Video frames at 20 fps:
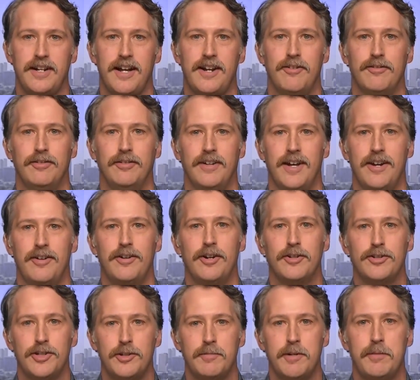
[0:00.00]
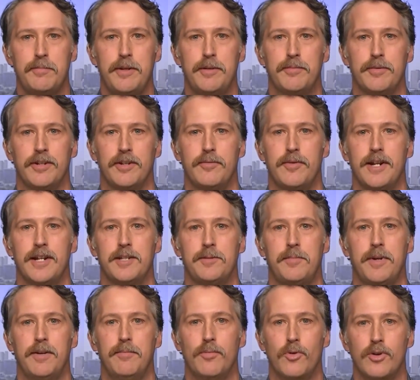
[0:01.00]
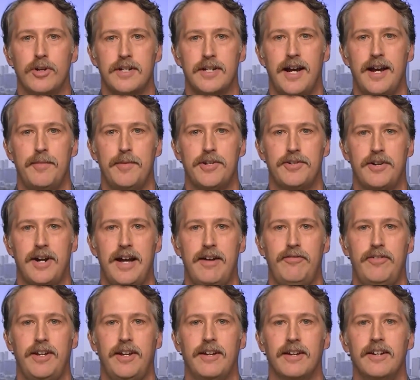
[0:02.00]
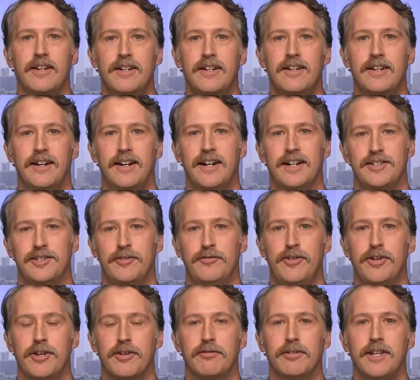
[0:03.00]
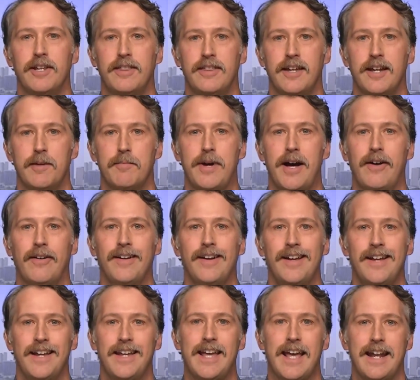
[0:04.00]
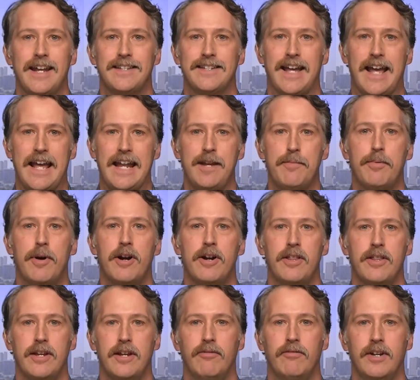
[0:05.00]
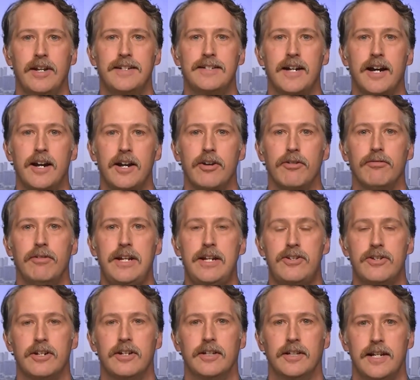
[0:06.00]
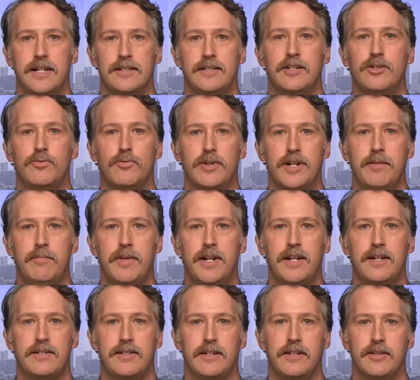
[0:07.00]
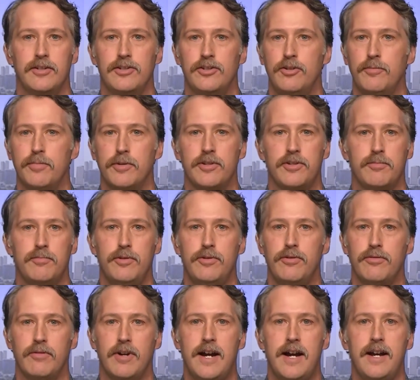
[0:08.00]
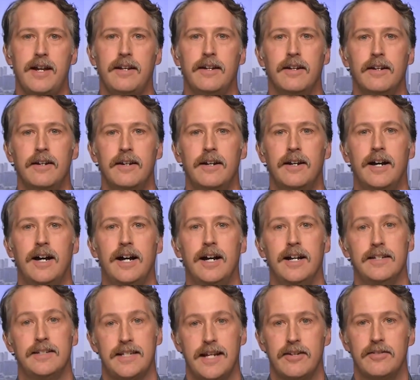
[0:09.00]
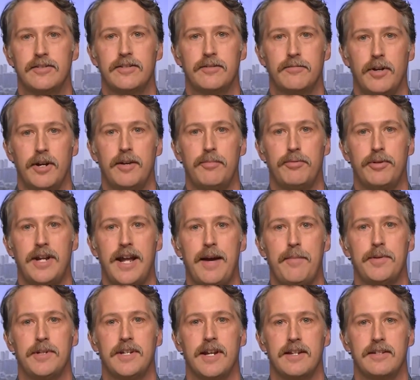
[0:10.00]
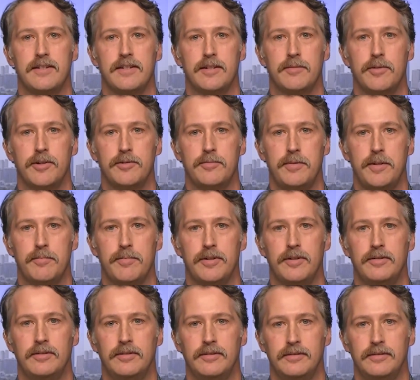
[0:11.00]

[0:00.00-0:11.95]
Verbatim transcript: I don't, I don't know too many people that want to spend more time in traffic. Uh, so if you can really think about getting to any part of the entire region in less than twenty minutes and a super smooth ride, uh, it sounds uh, pretty appetizing to most people.